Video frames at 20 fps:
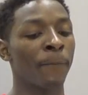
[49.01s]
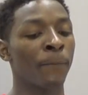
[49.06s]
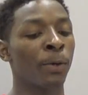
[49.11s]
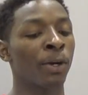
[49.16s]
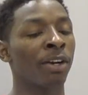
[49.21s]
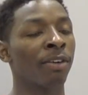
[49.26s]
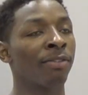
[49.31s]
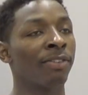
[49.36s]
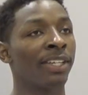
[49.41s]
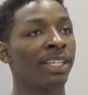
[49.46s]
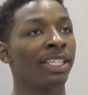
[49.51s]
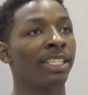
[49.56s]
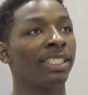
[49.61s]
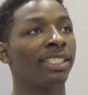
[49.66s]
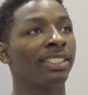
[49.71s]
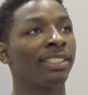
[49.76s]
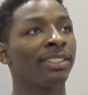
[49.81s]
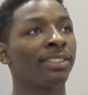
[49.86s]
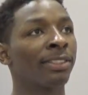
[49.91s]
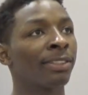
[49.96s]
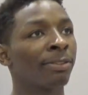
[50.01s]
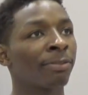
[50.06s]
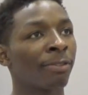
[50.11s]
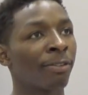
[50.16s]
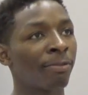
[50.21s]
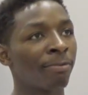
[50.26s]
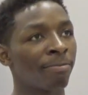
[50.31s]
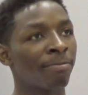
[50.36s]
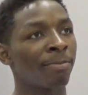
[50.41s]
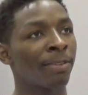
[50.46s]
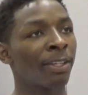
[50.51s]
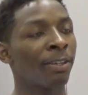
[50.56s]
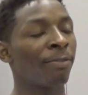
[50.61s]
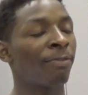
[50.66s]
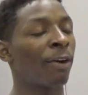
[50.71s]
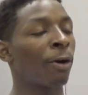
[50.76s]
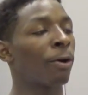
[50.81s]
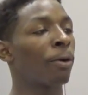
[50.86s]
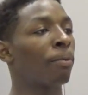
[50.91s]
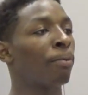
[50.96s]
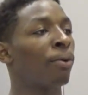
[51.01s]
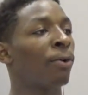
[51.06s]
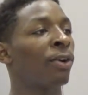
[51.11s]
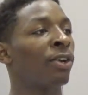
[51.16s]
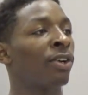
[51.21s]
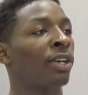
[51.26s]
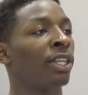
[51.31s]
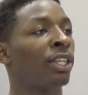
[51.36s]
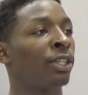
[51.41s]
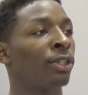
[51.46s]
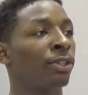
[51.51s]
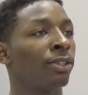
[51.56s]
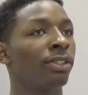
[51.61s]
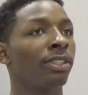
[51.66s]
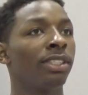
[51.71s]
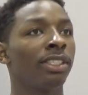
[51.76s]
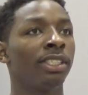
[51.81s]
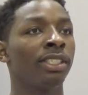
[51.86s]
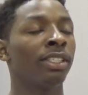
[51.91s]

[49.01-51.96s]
more of a focal point on you.